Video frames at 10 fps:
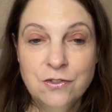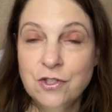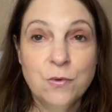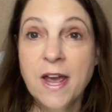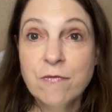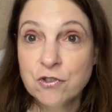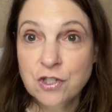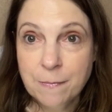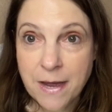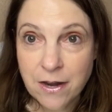don't ever
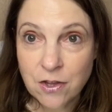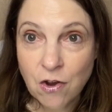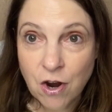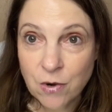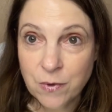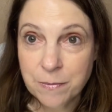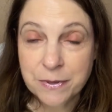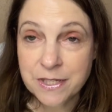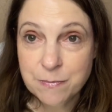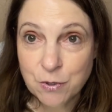jump out of the car when a
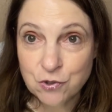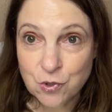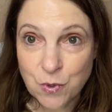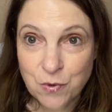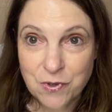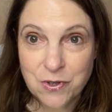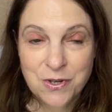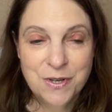police pulls you over.